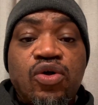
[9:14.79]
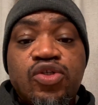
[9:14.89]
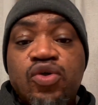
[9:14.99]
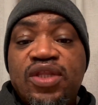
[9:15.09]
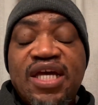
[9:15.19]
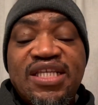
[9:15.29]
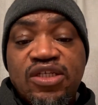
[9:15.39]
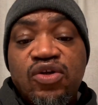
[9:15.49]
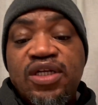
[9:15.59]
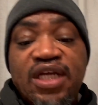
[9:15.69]
So that's
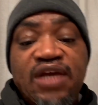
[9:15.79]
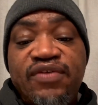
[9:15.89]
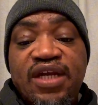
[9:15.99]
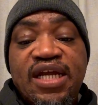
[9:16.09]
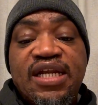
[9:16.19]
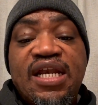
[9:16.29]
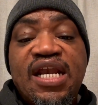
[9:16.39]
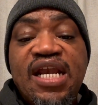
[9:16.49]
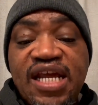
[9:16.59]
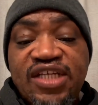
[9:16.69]
not even a
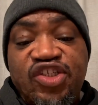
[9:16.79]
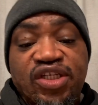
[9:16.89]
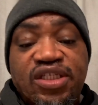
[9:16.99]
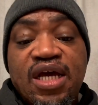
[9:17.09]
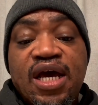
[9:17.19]
legit